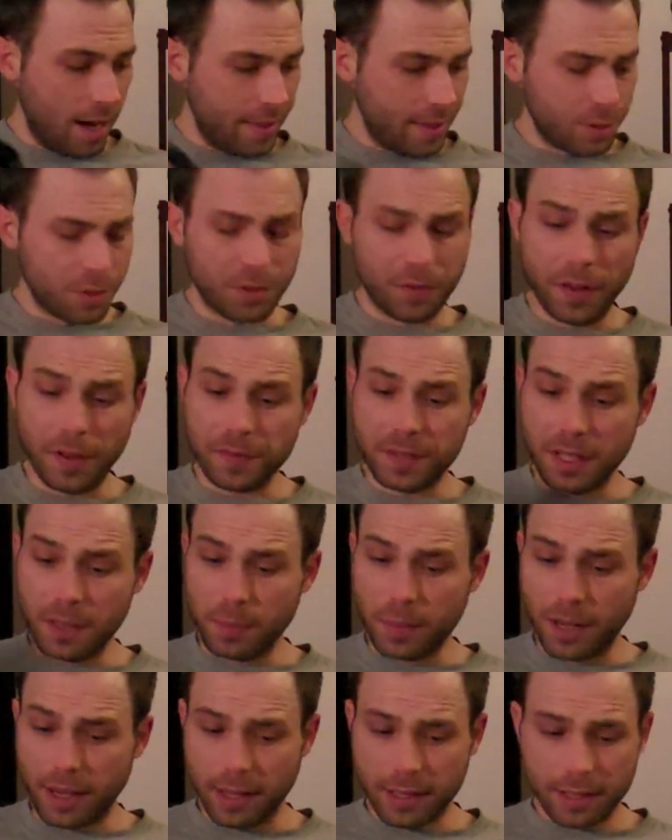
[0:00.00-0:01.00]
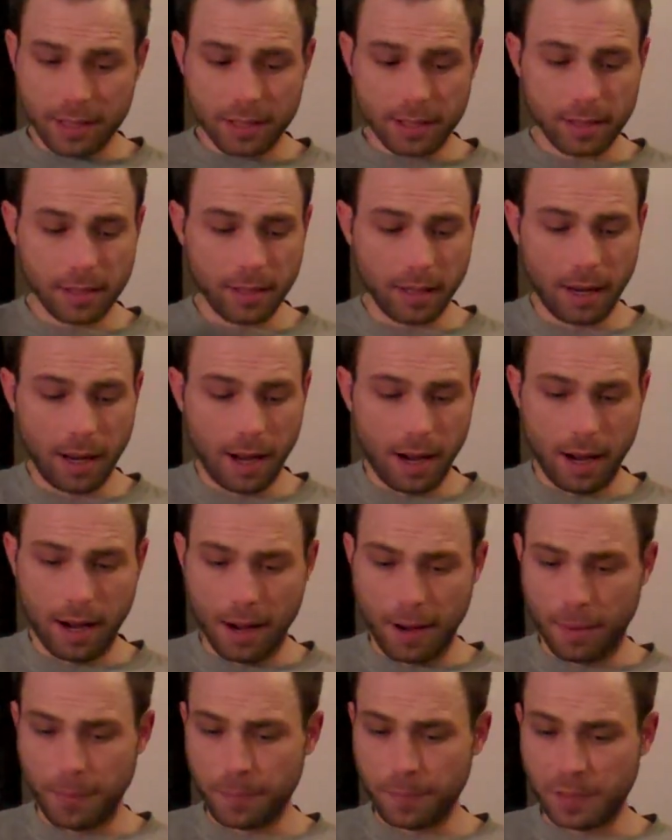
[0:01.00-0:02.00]
this is 15 bucks.
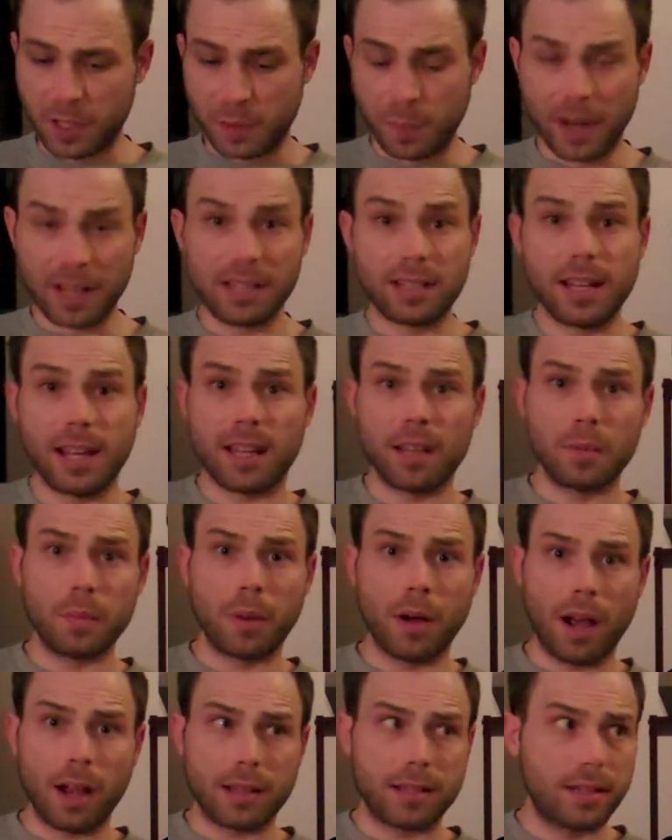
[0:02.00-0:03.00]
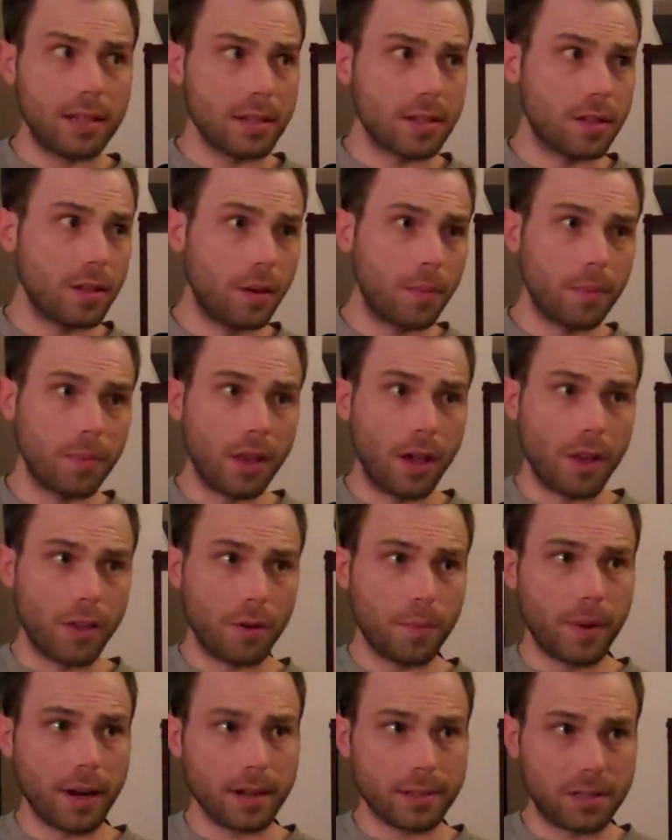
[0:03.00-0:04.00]
It's my second box system. The
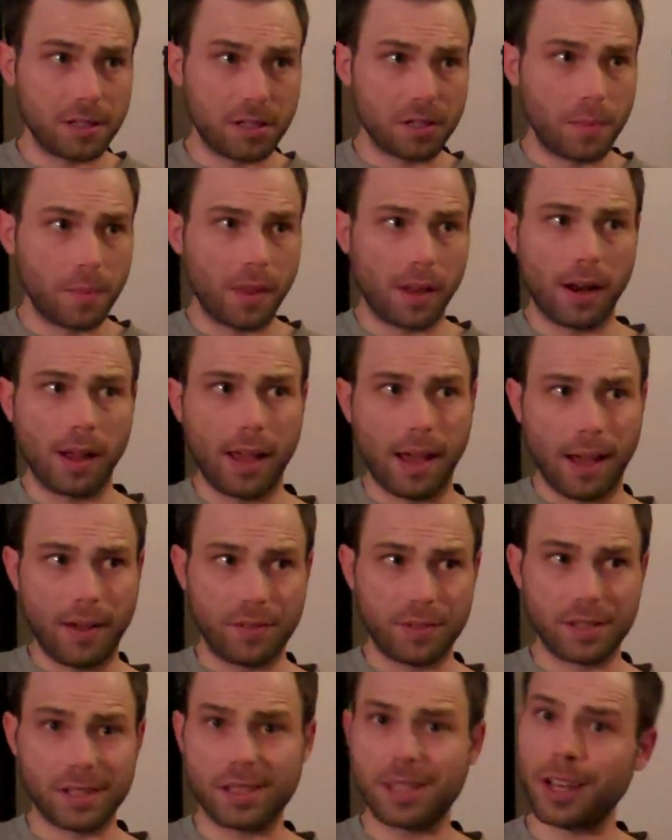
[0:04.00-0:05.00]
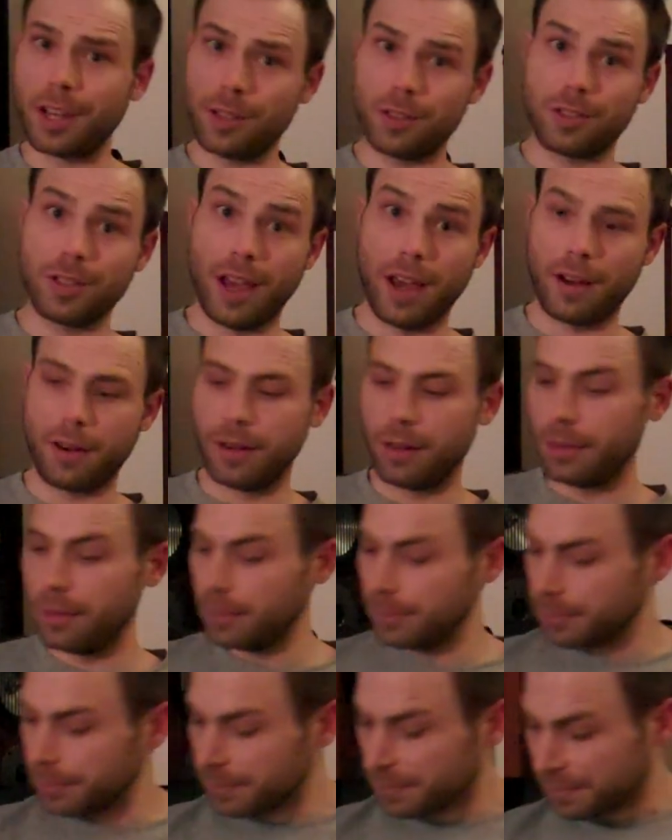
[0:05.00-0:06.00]
other box system that I have is a Sega Saturn.
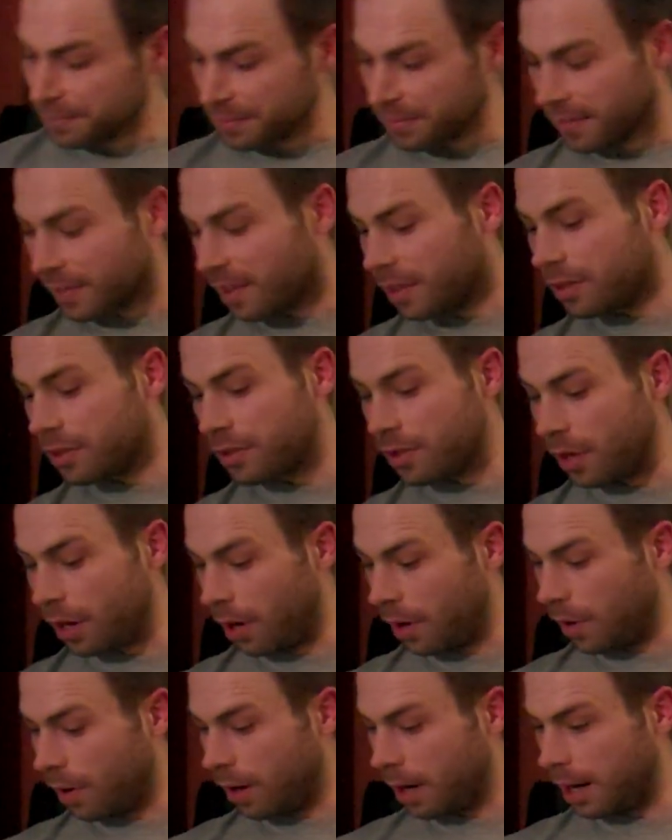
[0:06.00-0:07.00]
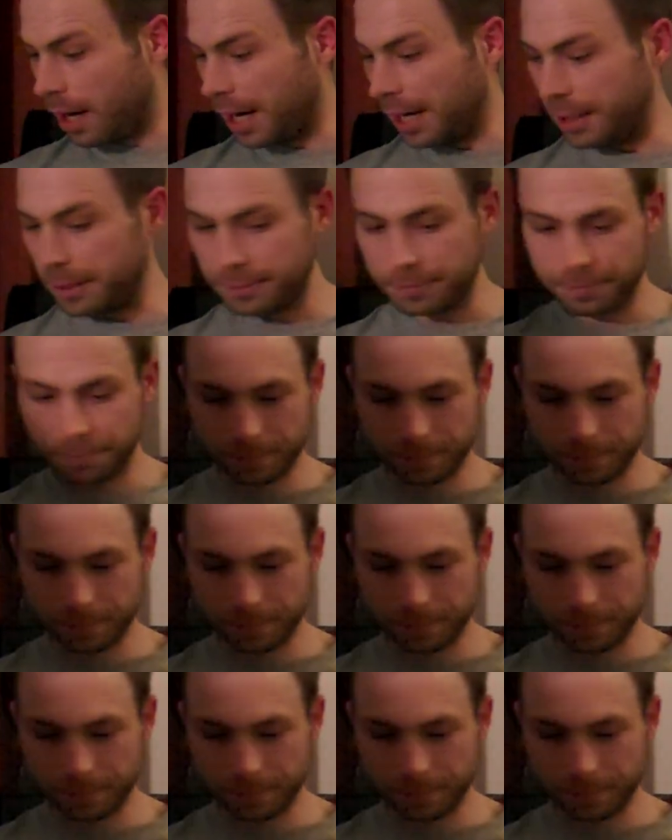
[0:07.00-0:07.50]
So I